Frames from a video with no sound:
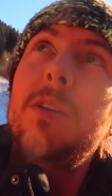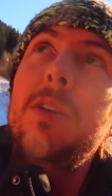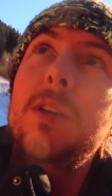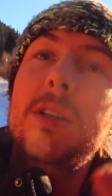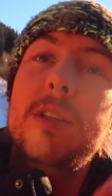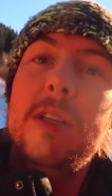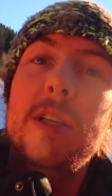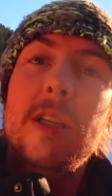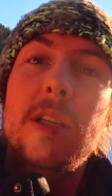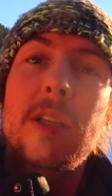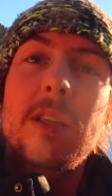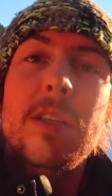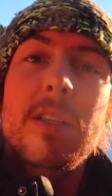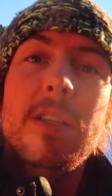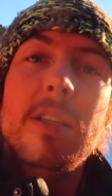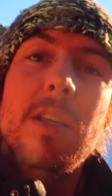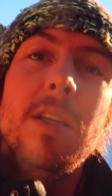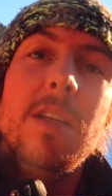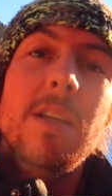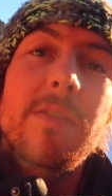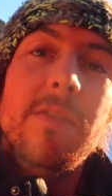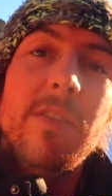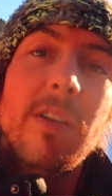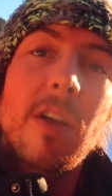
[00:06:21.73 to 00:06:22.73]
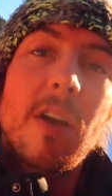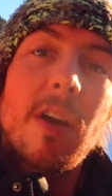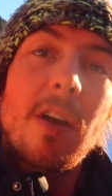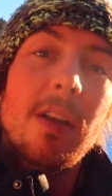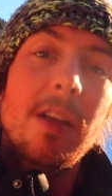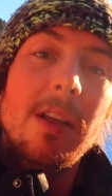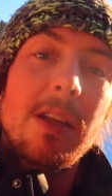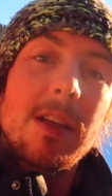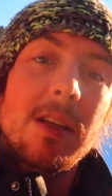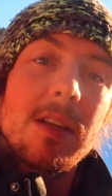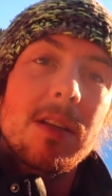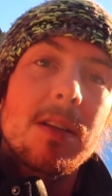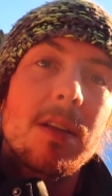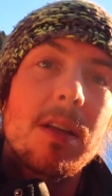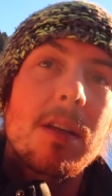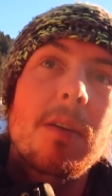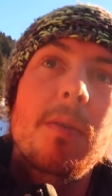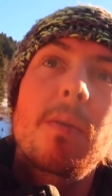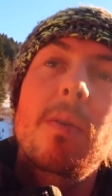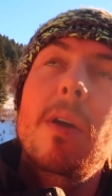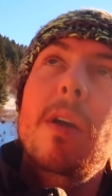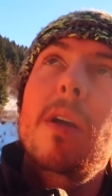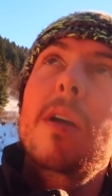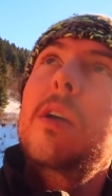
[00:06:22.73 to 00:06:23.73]
the seal and see if they are leaking
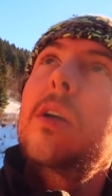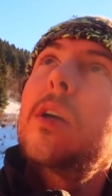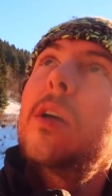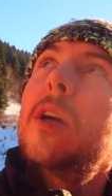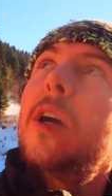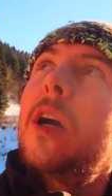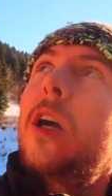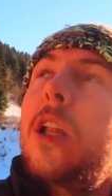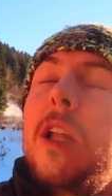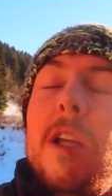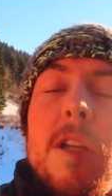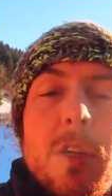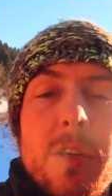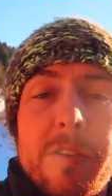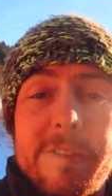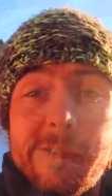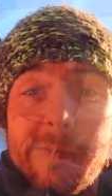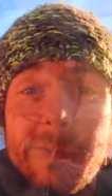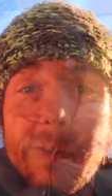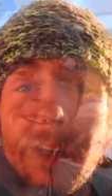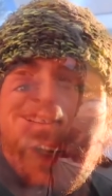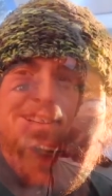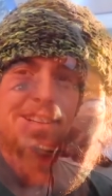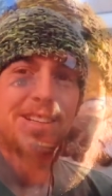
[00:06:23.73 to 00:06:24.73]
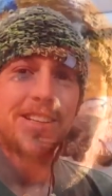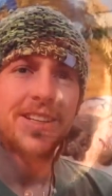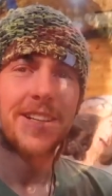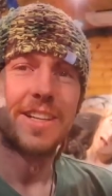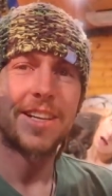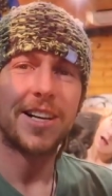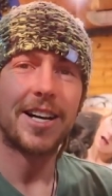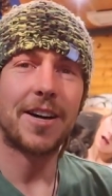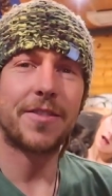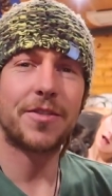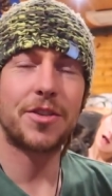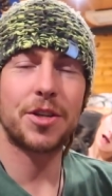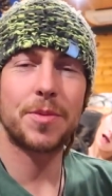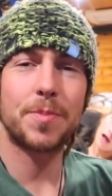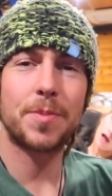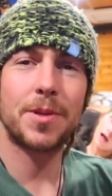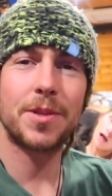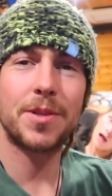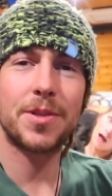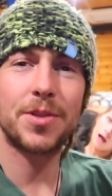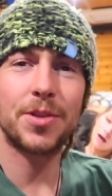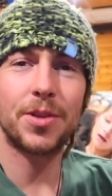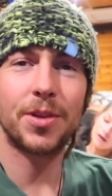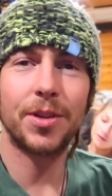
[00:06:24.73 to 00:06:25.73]
anywhere, and then go from there. I've just
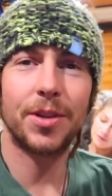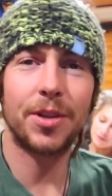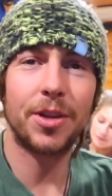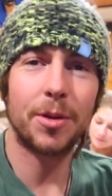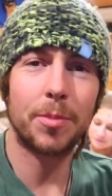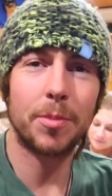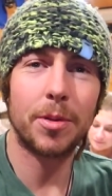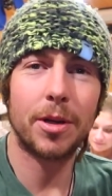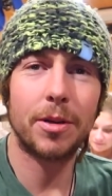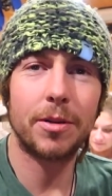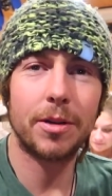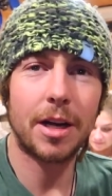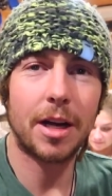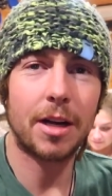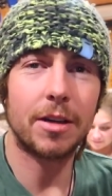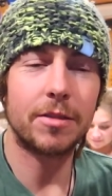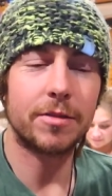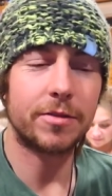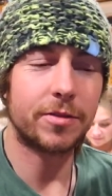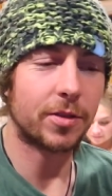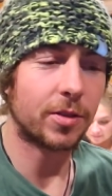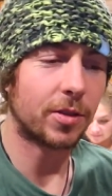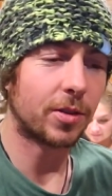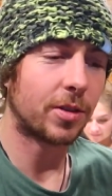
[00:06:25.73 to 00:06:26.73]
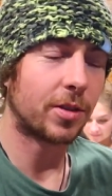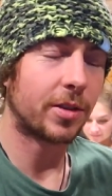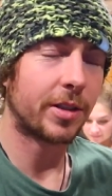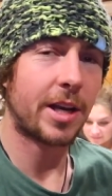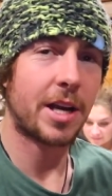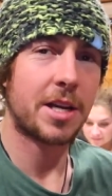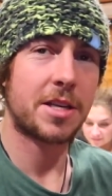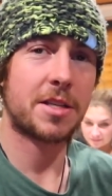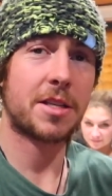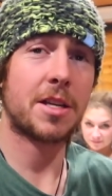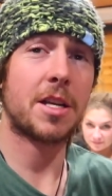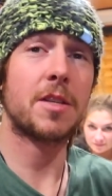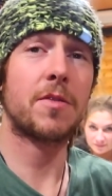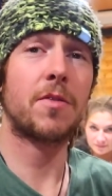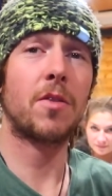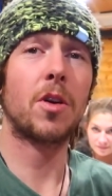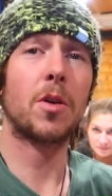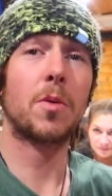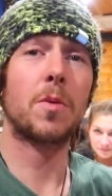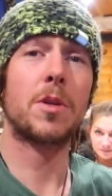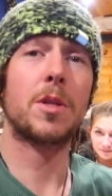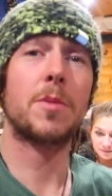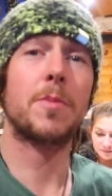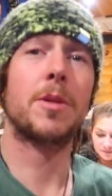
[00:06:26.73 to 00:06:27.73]
been sorting the upload out for yesterday's
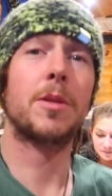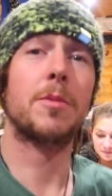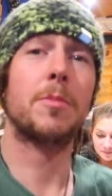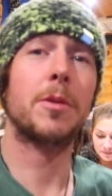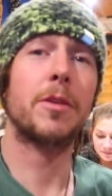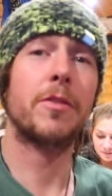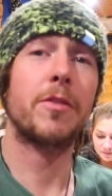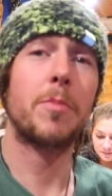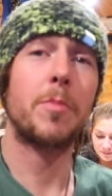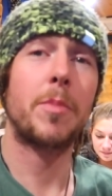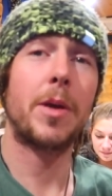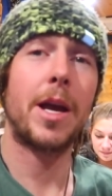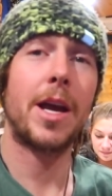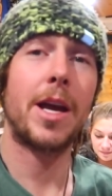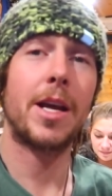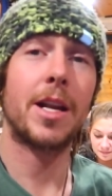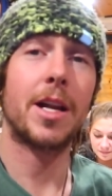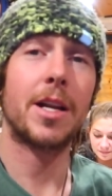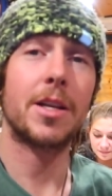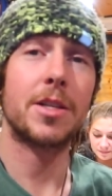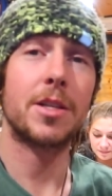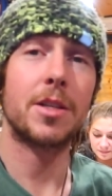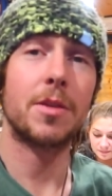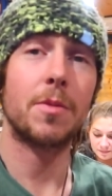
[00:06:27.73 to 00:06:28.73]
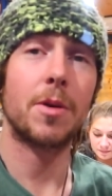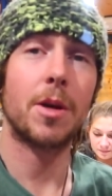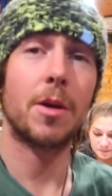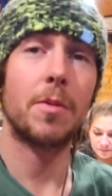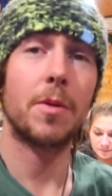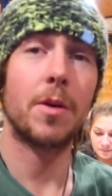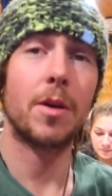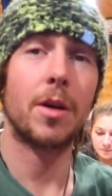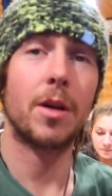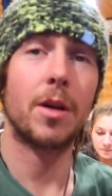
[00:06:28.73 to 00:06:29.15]
vlog, which has been a bit of a pain actually, where we